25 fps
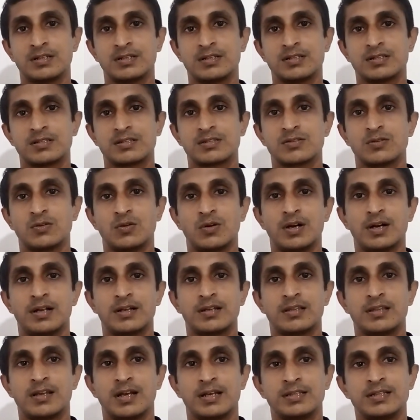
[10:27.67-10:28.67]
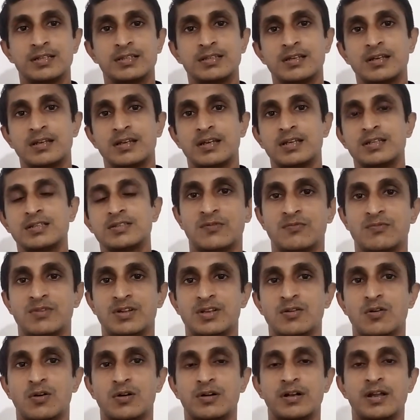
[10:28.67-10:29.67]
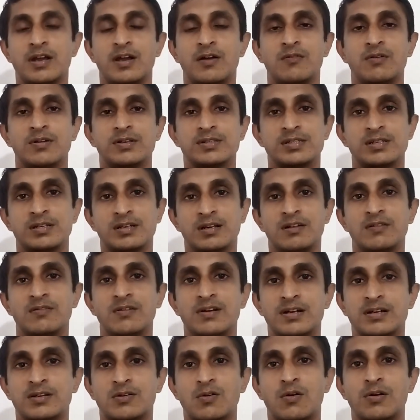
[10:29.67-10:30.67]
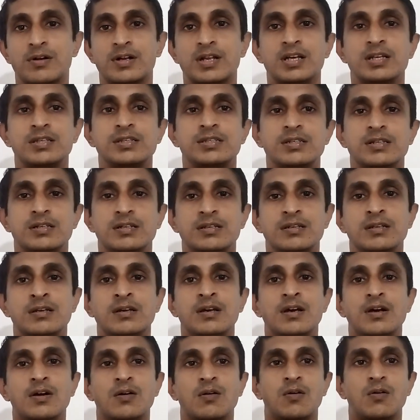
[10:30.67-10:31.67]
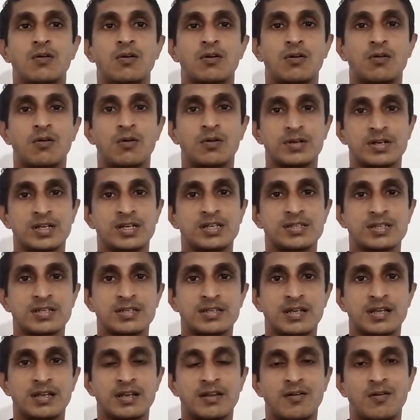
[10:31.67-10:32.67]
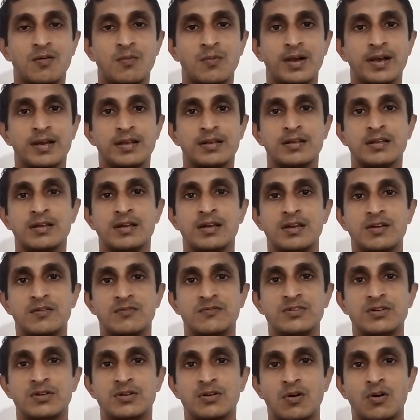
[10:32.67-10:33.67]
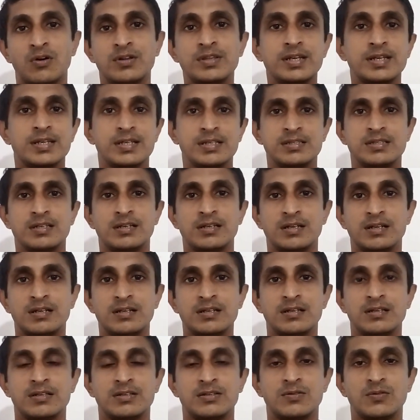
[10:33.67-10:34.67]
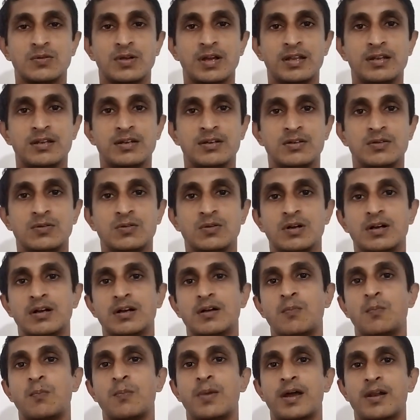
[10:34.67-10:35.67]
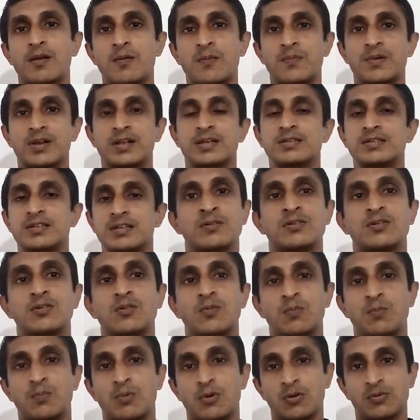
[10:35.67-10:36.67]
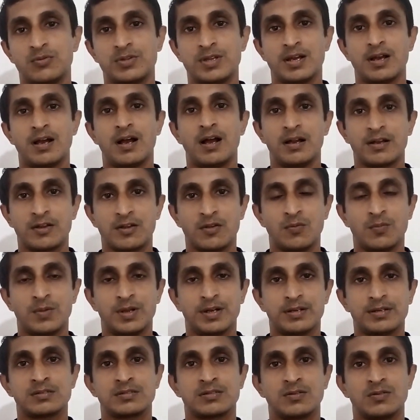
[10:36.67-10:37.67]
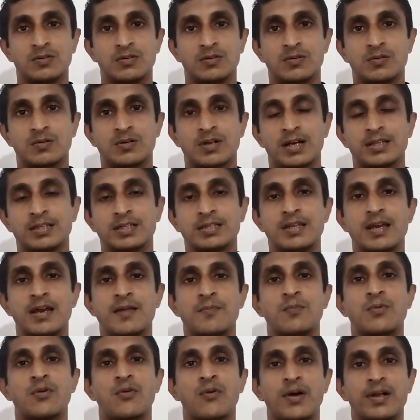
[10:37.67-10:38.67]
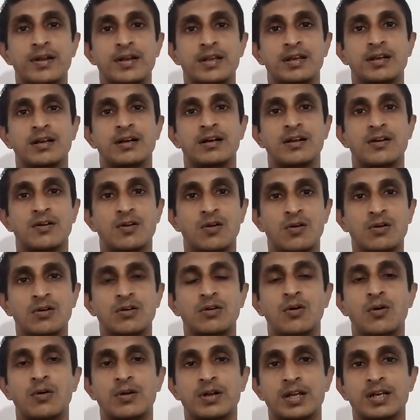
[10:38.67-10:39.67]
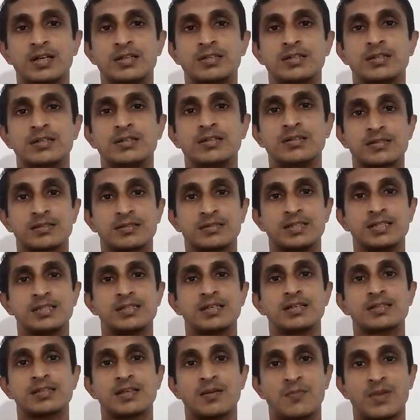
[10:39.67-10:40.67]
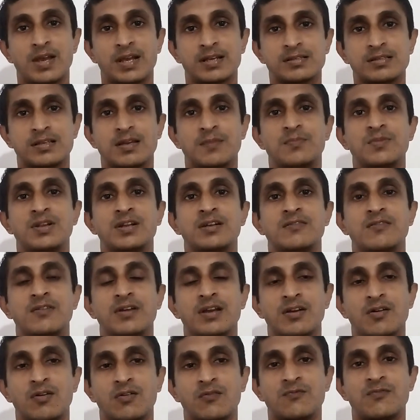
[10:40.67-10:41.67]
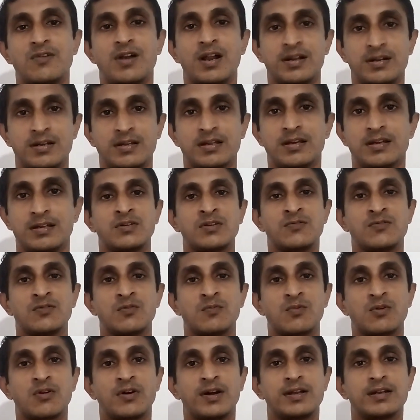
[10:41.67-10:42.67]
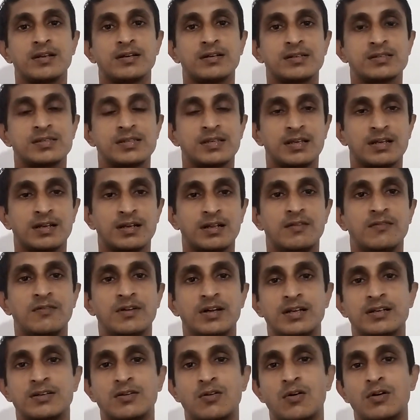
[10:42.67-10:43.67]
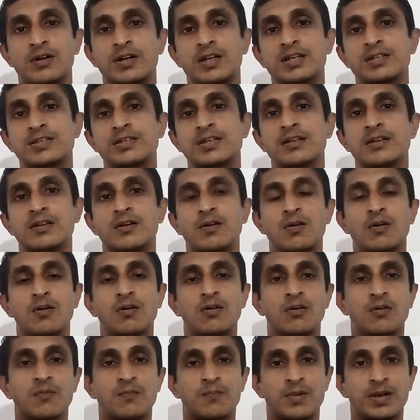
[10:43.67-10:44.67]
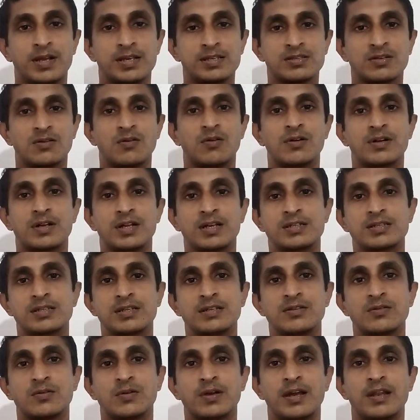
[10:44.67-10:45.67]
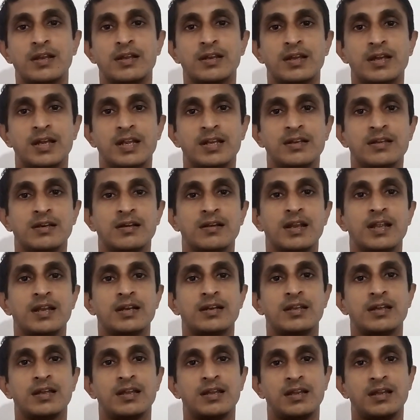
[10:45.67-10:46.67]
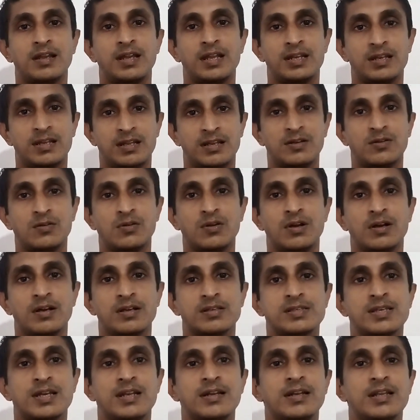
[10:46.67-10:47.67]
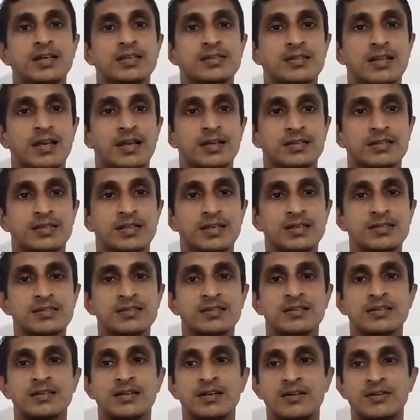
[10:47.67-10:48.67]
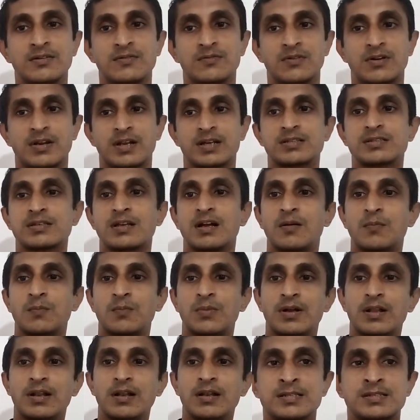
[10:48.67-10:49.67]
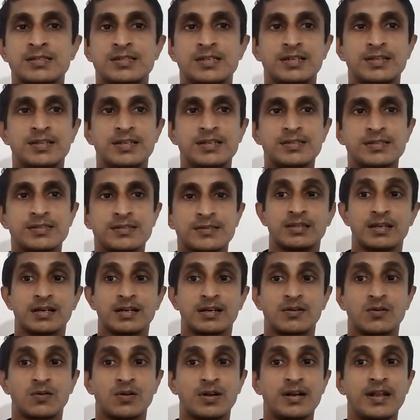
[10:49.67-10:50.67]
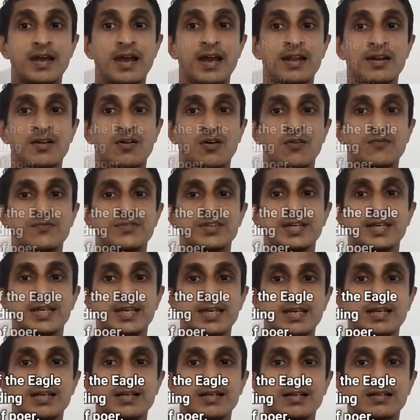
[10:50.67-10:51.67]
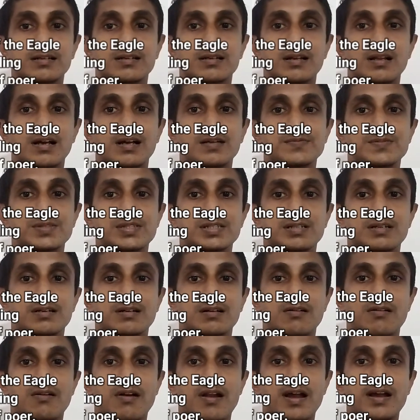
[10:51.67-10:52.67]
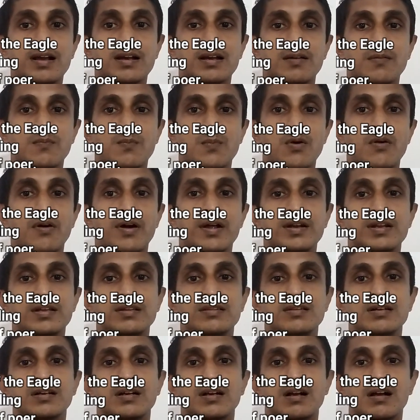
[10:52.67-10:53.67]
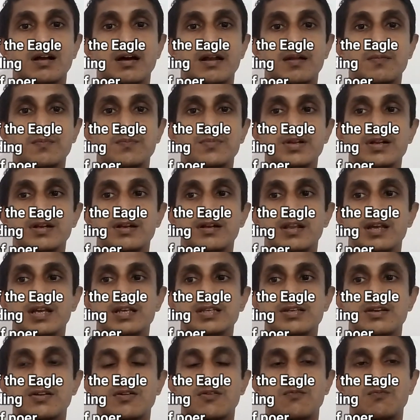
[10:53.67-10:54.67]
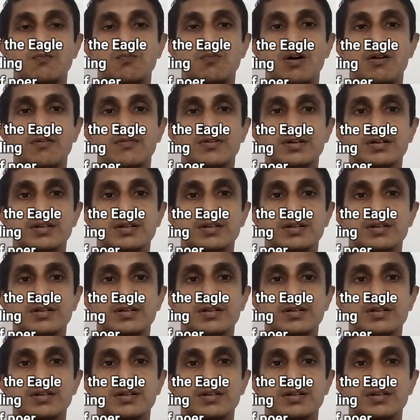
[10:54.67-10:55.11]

So the other thing is, we don't have a single word quotation or quotation in our mind. If you know the incident, you can do a paraphrasing to prove the argument. So rather than providing a wrong quotation, these are some accepted way of writing. If you provide a single word quotation or phrase quotation, you can integrate it into a sentence like this. For example, see this: the crooked hand of the eagle clasps the crag, providing the corrupted nature of power.